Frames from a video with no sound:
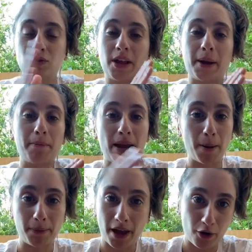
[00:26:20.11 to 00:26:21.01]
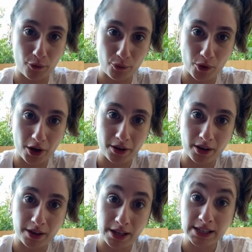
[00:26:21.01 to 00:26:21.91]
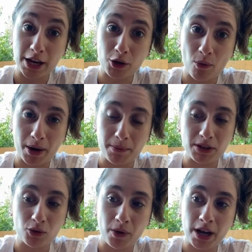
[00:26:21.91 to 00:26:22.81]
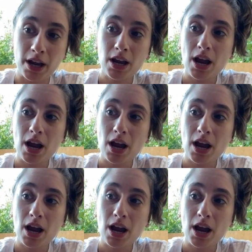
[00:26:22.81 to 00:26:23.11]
So like make a plan of what are the things that you want to be doing,